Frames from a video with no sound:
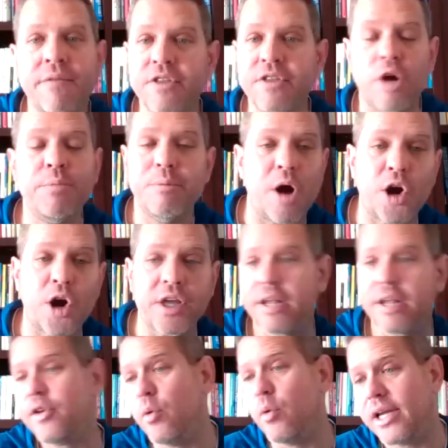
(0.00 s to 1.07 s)
the open market
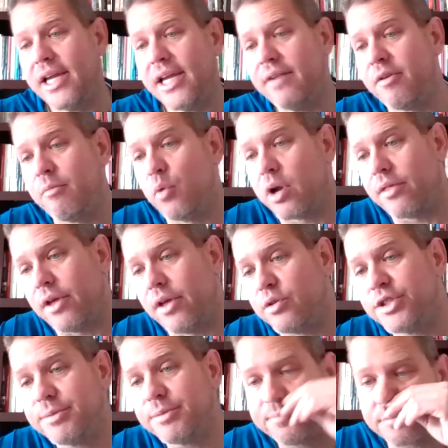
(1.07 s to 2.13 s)
if you want to get it from one of
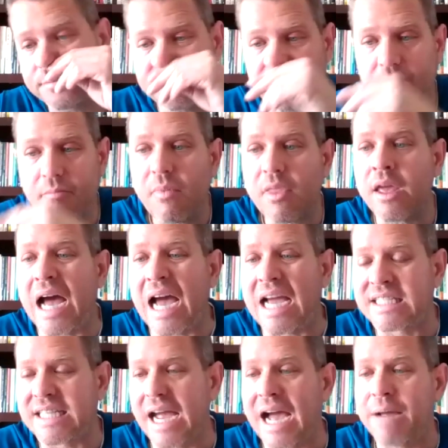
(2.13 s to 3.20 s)
those. I
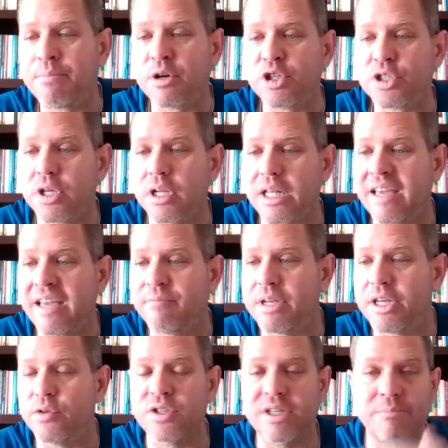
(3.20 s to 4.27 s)
say I personally have
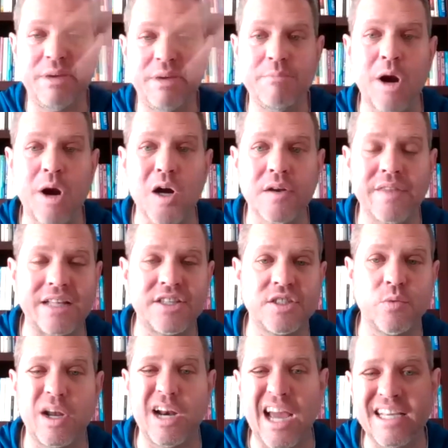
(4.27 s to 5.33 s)
been using Bitmart. That's the
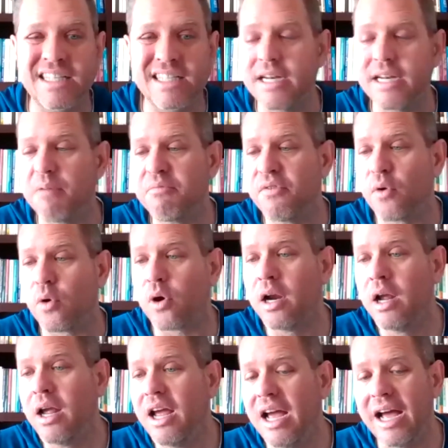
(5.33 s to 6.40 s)
one I signed up for.
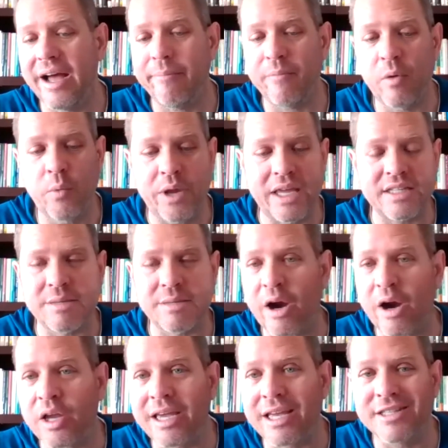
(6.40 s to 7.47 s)
Um, we as
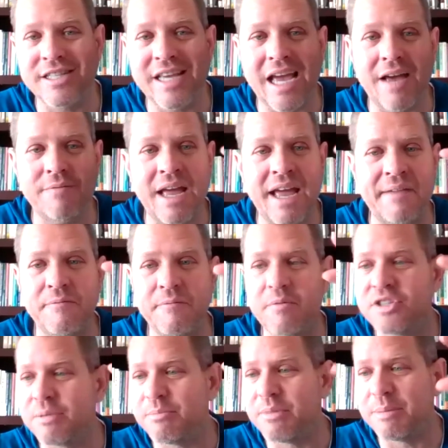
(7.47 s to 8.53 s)
Americans have have
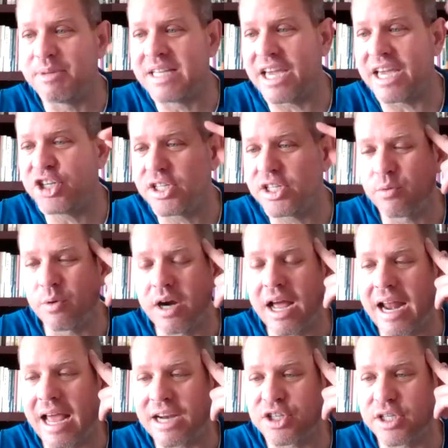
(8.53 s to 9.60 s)
some limitations. We're
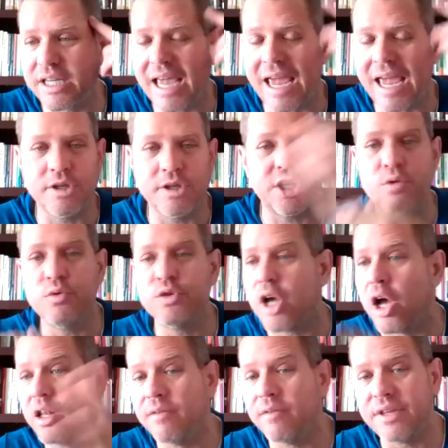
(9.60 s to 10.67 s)
not actually able to use
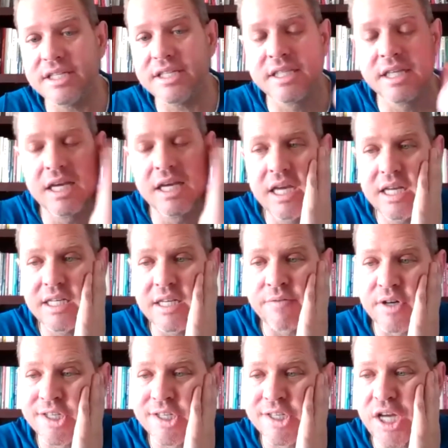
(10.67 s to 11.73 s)
all of these
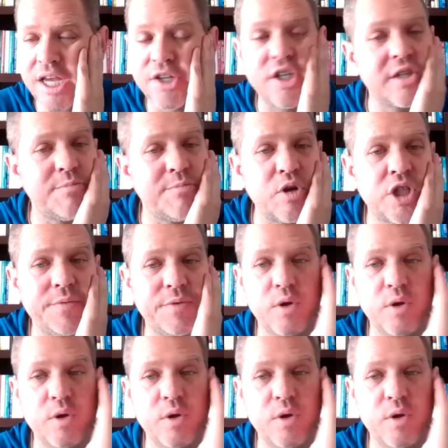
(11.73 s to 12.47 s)
different exchanges. Most of you